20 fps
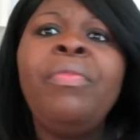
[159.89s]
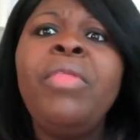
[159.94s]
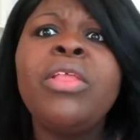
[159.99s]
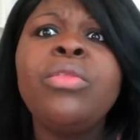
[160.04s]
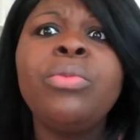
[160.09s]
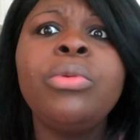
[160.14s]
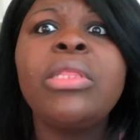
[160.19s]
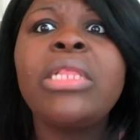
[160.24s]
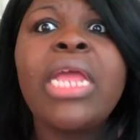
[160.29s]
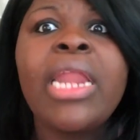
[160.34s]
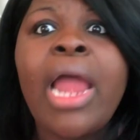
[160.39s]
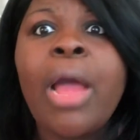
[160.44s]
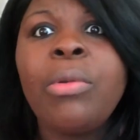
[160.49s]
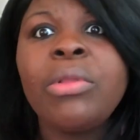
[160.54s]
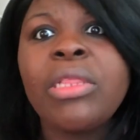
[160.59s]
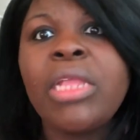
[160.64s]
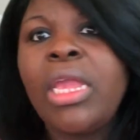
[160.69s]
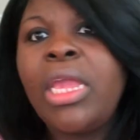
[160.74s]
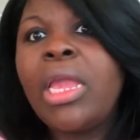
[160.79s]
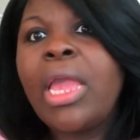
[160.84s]
This was, and I
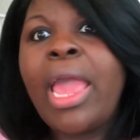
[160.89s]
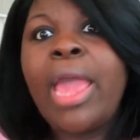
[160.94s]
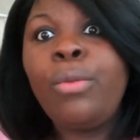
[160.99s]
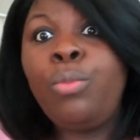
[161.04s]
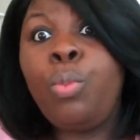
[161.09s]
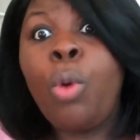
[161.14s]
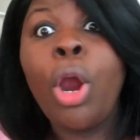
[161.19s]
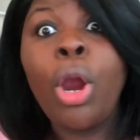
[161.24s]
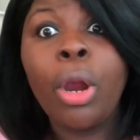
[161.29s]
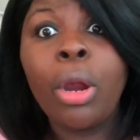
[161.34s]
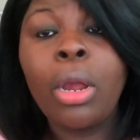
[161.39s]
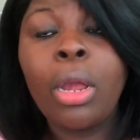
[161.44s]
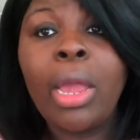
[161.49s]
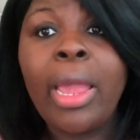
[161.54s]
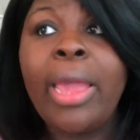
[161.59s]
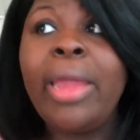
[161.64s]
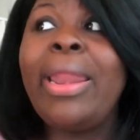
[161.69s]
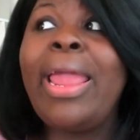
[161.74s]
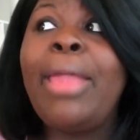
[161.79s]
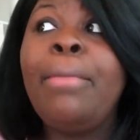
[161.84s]
was at work
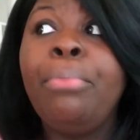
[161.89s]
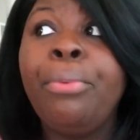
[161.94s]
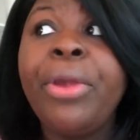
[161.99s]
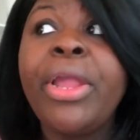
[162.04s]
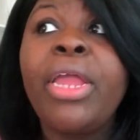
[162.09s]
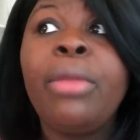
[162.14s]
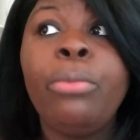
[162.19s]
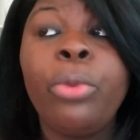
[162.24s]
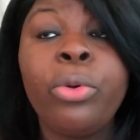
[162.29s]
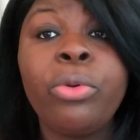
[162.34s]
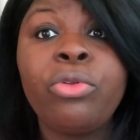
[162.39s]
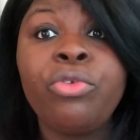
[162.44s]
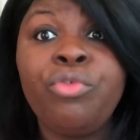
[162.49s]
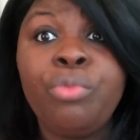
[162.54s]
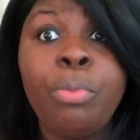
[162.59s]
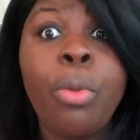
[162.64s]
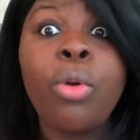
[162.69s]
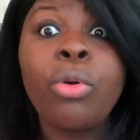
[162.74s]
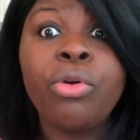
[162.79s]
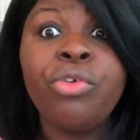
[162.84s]
at a brick and mortar,
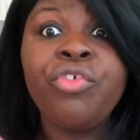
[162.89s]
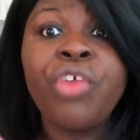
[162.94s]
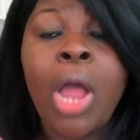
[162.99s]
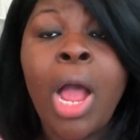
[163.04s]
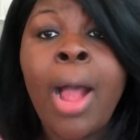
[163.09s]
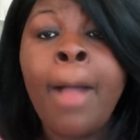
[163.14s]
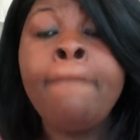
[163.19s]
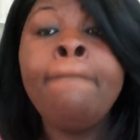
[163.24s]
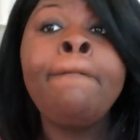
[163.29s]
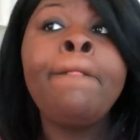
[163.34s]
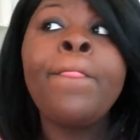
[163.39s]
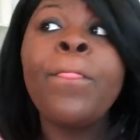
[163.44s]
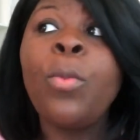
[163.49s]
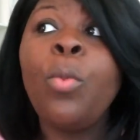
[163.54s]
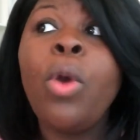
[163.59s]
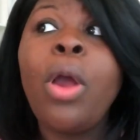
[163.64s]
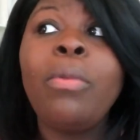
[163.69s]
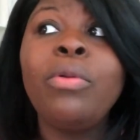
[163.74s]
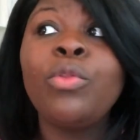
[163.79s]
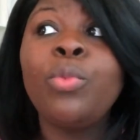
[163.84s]
mortar job
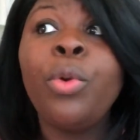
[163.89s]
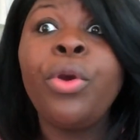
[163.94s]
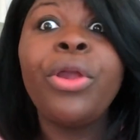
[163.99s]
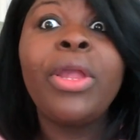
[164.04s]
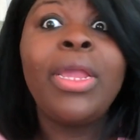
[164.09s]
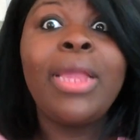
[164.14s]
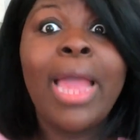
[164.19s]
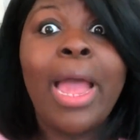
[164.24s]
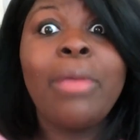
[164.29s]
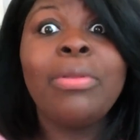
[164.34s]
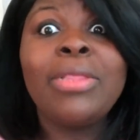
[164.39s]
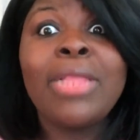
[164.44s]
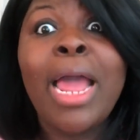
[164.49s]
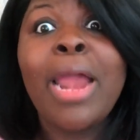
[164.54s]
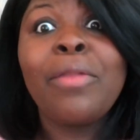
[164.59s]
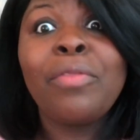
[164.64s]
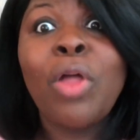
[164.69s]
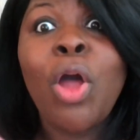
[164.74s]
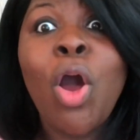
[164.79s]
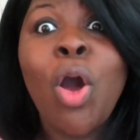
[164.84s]
where I was working
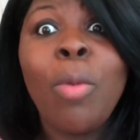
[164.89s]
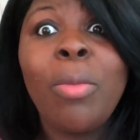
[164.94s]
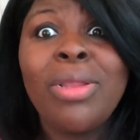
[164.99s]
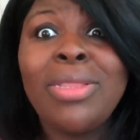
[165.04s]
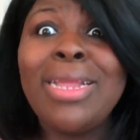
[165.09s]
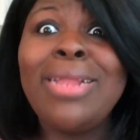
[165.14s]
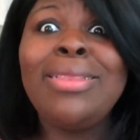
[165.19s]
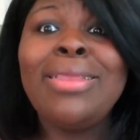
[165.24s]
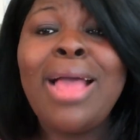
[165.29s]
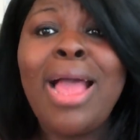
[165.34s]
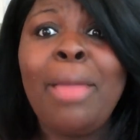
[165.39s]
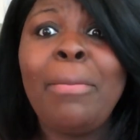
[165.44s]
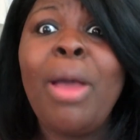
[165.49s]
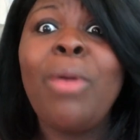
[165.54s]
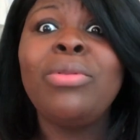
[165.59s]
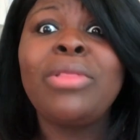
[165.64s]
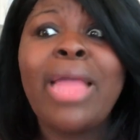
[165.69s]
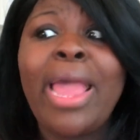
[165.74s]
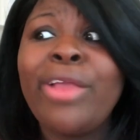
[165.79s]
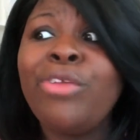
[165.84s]
outside of the home at that time.
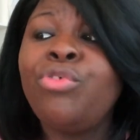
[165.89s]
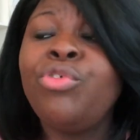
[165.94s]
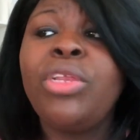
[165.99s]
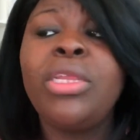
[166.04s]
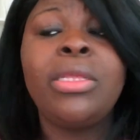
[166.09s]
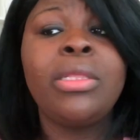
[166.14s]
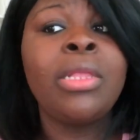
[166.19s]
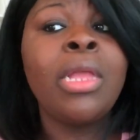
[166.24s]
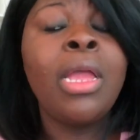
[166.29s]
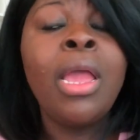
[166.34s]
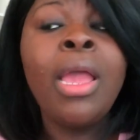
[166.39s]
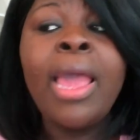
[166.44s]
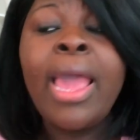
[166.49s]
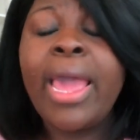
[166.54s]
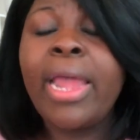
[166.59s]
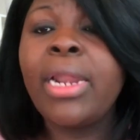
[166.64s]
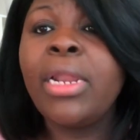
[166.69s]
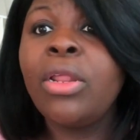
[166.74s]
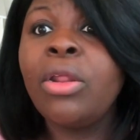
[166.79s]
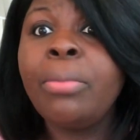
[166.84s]
I was actually just
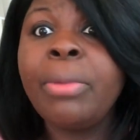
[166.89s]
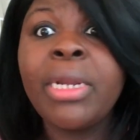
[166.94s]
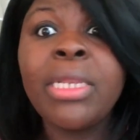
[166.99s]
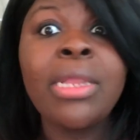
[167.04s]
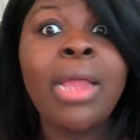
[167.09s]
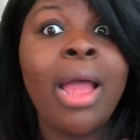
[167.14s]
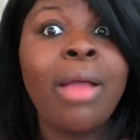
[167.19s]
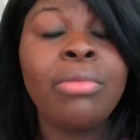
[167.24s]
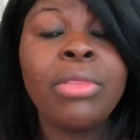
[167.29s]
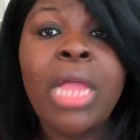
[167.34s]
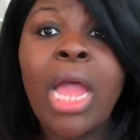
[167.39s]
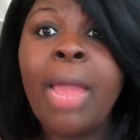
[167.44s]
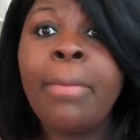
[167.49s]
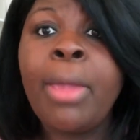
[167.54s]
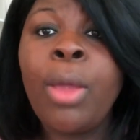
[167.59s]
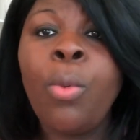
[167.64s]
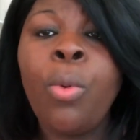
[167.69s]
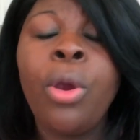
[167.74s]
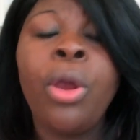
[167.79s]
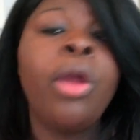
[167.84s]
had a little bit of
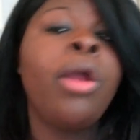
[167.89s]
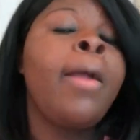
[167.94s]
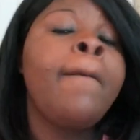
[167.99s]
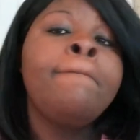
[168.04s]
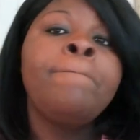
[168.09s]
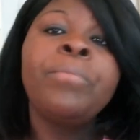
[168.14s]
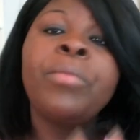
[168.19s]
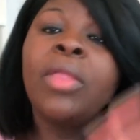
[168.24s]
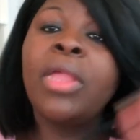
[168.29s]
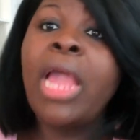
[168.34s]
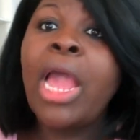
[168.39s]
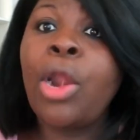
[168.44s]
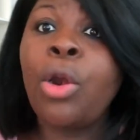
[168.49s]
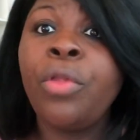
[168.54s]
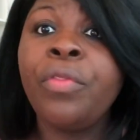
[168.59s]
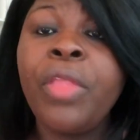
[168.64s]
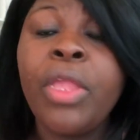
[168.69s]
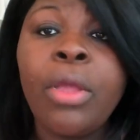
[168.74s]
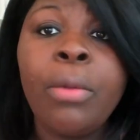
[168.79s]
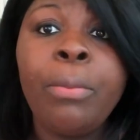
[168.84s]
downtime at work, got
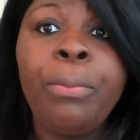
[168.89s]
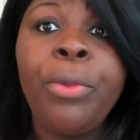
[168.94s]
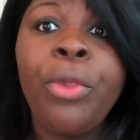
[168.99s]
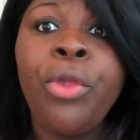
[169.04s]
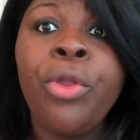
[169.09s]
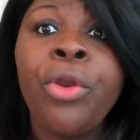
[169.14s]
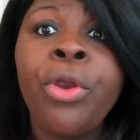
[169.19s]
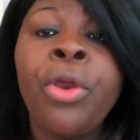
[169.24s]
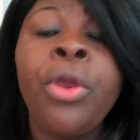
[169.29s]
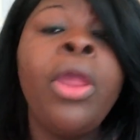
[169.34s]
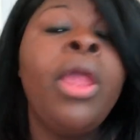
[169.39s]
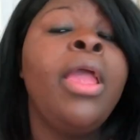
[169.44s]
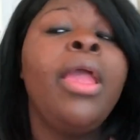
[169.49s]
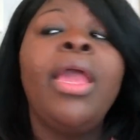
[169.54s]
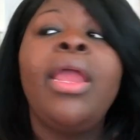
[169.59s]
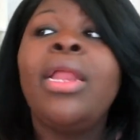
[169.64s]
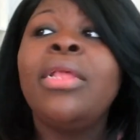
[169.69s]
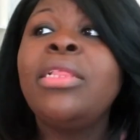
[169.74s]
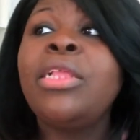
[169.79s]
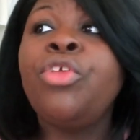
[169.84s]
on the computer,
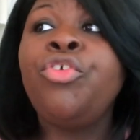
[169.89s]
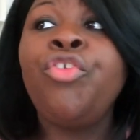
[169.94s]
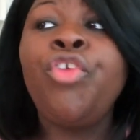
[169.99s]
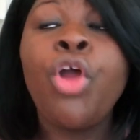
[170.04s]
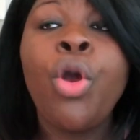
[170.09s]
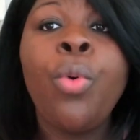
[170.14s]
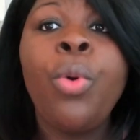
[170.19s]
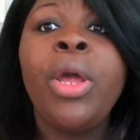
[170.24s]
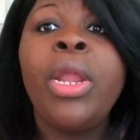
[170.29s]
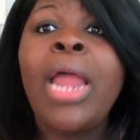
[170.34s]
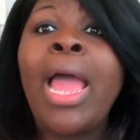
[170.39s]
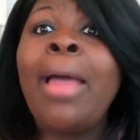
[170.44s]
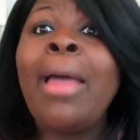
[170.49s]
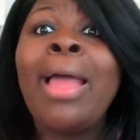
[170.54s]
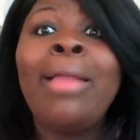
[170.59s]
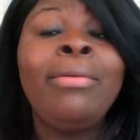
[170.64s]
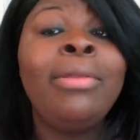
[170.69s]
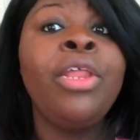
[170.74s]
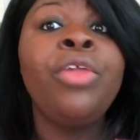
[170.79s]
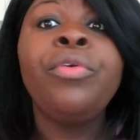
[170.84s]
and I said, you know what?
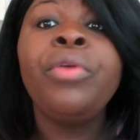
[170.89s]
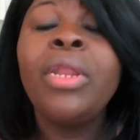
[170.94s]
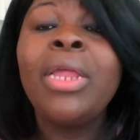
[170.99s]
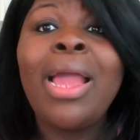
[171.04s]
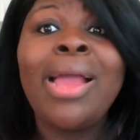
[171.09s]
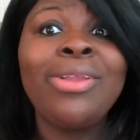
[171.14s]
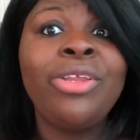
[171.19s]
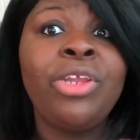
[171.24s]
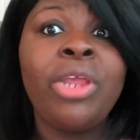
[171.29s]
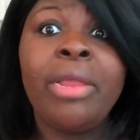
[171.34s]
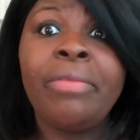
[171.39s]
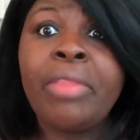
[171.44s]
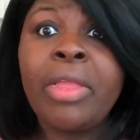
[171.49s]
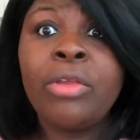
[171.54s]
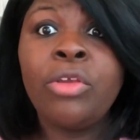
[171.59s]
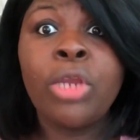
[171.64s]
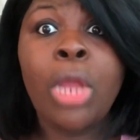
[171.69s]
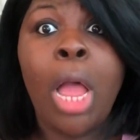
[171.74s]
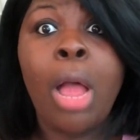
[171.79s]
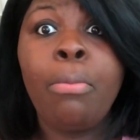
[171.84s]
I, I literally I checked
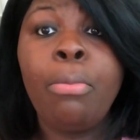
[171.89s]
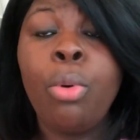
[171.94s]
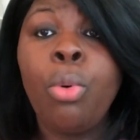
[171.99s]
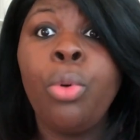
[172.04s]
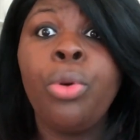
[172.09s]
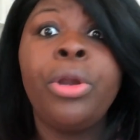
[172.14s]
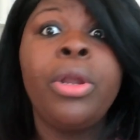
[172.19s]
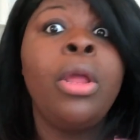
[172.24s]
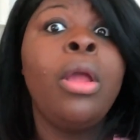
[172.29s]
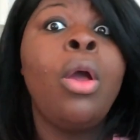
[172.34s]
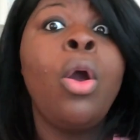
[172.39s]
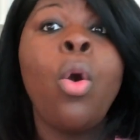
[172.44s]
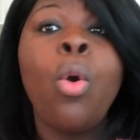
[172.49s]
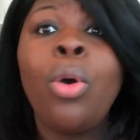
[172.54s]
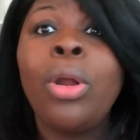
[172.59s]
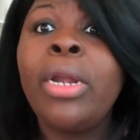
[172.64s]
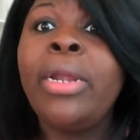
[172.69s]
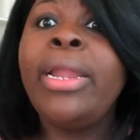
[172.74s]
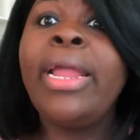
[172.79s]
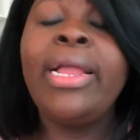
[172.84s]
that job board
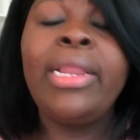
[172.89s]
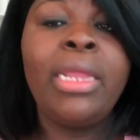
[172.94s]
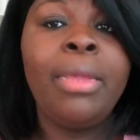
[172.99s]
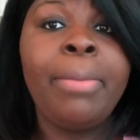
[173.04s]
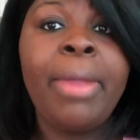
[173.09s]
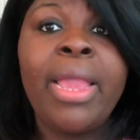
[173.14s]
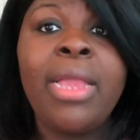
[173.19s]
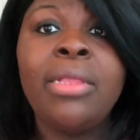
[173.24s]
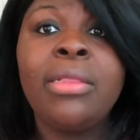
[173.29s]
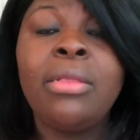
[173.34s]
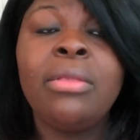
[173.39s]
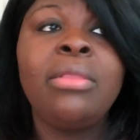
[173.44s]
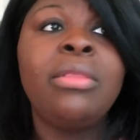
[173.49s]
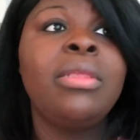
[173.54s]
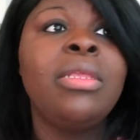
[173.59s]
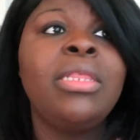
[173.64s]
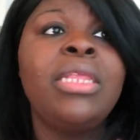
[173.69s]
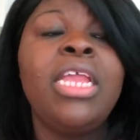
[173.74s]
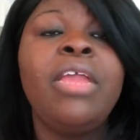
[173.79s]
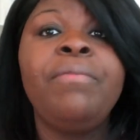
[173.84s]
on a daily basis
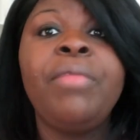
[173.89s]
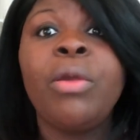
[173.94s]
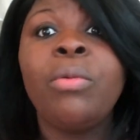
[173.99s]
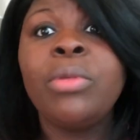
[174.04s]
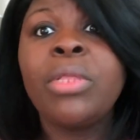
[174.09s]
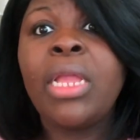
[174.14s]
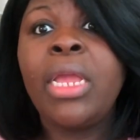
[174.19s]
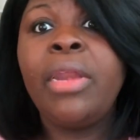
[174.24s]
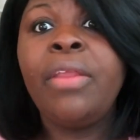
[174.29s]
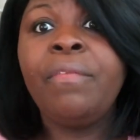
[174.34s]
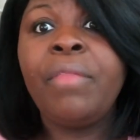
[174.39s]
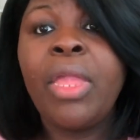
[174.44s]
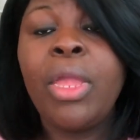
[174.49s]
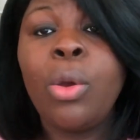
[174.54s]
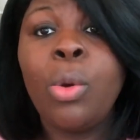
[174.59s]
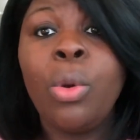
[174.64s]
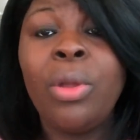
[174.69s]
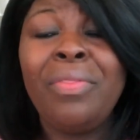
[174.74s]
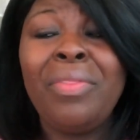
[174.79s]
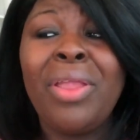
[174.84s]
to see if there was
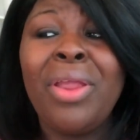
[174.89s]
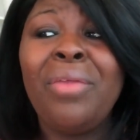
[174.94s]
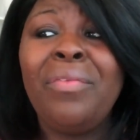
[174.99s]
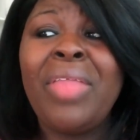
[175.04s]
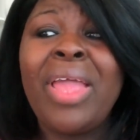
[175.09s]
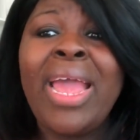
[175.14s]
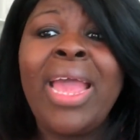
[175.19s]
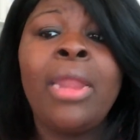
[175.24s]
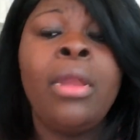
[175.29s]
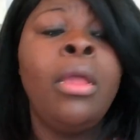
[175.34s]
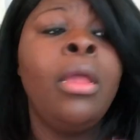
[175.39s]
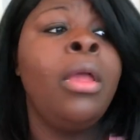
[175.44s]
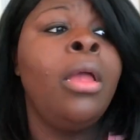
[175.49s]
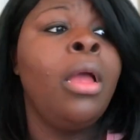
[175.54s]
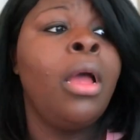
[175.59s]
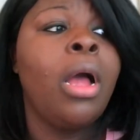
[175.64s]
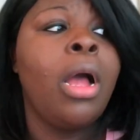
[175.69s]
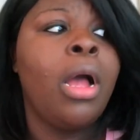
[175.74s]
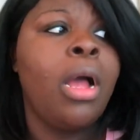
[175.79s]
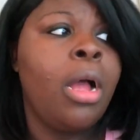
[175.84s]
anything on there that
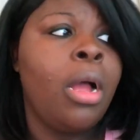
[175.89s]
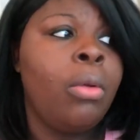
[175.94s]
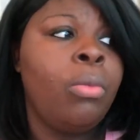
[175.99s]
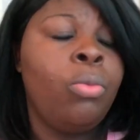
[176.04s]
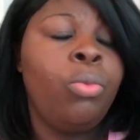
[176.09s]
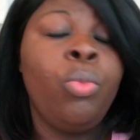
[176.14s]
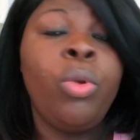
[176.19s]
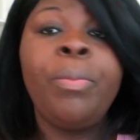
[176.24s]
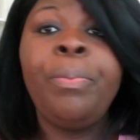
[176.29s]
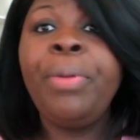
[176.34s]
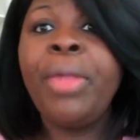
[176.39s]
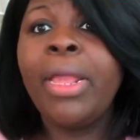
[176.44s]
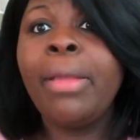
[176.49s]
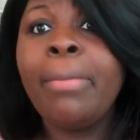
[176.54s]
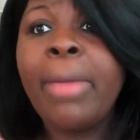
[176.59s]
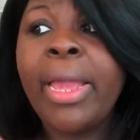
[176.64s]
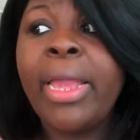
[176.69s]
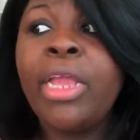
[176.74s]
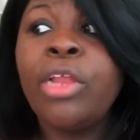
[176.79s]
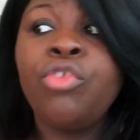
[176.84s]
um, would
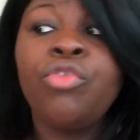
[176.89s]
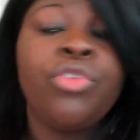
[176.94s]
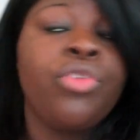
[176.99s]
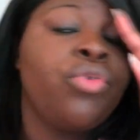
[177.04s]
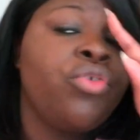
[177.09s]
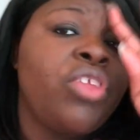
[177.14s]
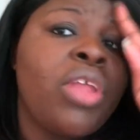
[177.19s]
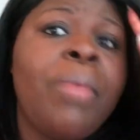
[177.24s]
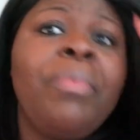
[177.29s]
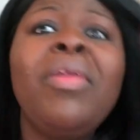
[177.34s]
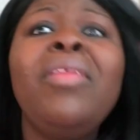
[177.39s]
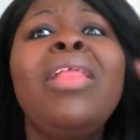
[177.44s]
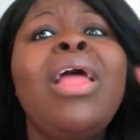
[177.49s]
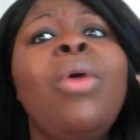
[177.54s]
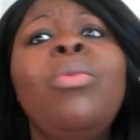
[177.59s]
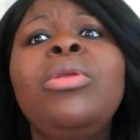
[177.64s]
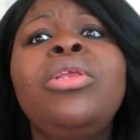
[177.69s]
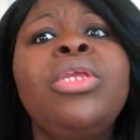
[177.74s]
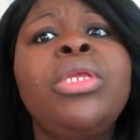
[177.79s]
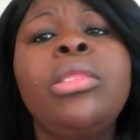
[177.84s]
pick my interest or something
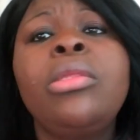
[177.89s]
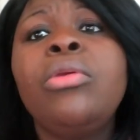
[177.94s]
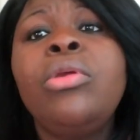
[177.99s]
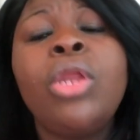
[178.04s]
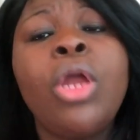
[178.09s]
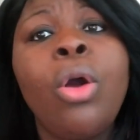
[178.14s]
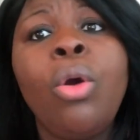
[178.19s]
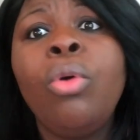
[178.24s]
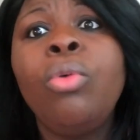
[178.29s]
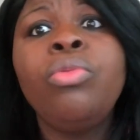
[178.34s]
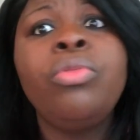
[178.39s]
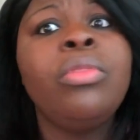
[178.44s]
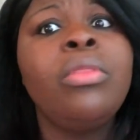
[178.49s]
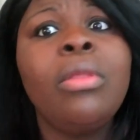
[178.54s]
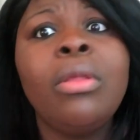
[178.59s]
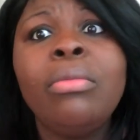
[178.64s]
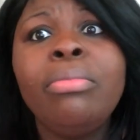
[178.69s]
that would just, you know,